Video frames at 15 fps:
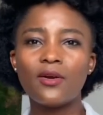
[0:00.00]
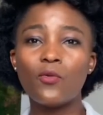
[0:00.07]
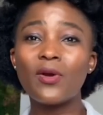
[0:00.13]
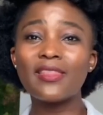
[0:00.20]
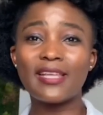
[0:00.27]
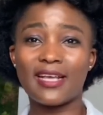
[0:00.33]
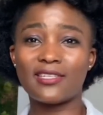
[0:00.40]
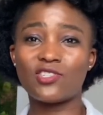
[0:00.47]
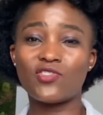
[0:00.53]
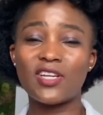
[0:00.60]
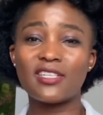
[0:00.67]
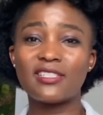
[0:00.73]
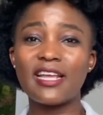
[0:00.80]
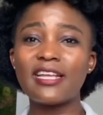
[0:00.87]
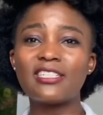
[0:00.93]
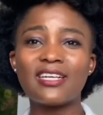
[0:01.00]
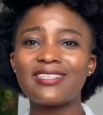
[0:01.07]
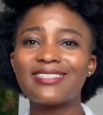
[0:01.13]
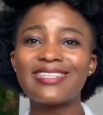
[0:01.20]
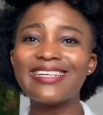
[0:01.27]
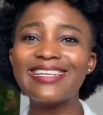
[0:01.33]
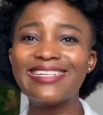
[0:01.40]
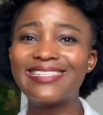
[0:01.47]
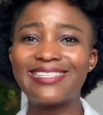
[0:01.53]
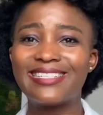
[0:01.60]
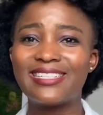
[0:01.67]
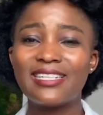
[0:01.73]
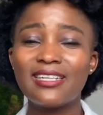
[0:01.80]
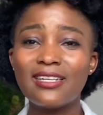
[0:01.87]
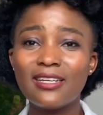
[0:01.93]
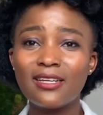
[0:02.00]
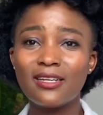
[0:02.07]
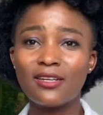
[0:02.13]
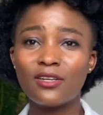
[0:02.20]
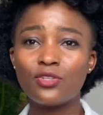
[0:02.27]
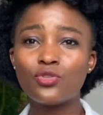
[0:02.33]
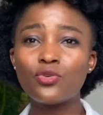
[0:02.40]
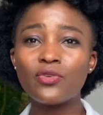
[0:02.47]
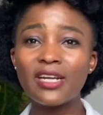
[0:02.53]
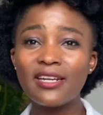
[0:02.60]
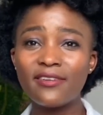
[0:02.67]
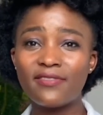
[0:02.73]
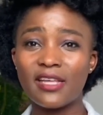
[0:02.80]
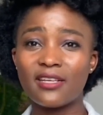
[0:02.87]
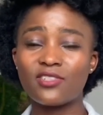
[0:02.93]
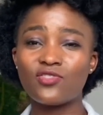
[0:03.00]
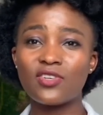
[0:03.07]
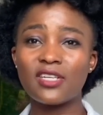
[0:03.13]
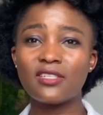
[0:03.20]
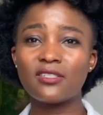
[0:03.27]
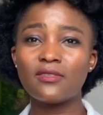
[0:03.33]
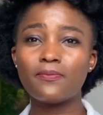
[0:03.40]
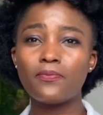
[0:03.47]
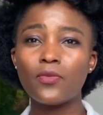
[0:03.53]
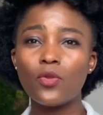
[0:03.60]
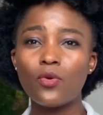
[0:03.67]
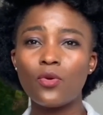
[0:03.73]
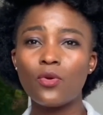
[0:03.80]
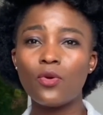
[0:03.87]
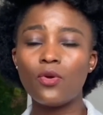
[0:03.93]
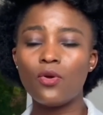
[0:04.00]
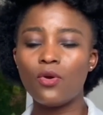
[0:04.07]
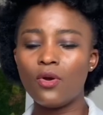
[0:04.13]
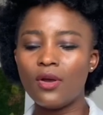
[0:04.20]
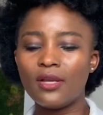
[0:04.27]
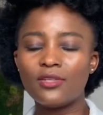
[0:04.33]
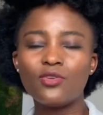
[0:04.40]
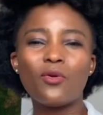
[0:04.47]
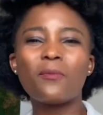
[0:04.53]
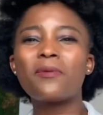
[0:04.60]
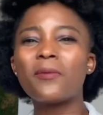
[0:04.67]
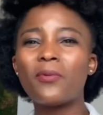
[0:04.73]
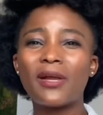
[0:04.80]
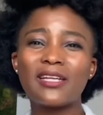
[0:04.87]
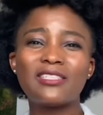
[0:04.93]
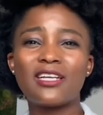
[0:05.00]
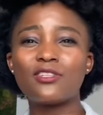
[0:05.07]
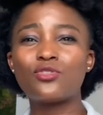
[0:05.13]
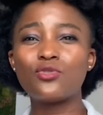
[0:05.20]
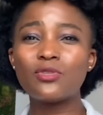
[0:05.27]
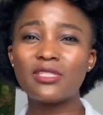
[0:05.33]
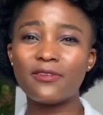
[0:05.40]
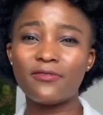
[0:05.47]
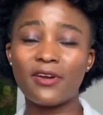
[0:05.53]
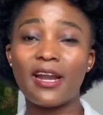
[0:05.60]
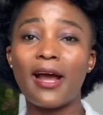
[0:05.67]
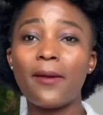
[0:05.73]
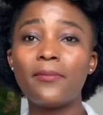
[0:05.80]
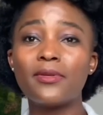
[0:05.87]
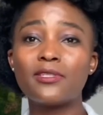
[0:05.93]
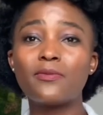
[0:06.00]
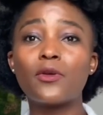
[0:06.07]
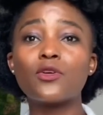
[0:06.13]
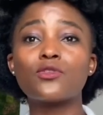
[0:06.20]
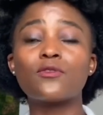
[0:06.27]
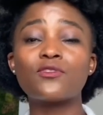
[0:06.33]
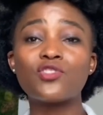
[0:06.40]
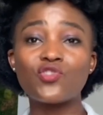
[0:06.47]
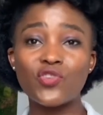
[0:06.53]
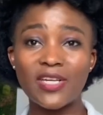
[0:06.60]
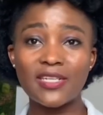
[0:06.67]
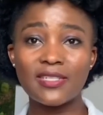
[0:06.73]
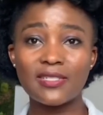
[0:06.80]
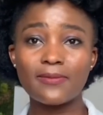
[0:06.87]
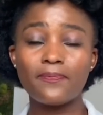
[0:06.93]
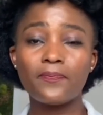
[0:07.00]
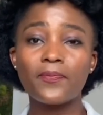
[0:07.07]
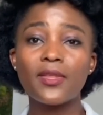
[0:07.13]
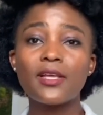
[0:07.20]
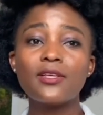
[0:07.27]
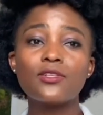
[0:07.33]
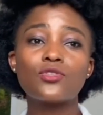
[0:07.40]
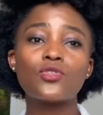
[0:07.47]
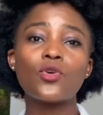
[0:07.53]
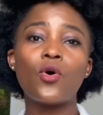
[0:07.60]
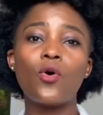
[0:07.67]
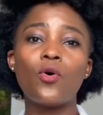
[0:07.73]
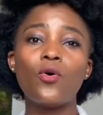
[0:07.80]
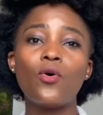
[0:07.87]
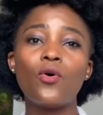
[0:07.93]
when they're stressed, they just eat to relieve their stress. You know, people can just do different habits because of stress. So,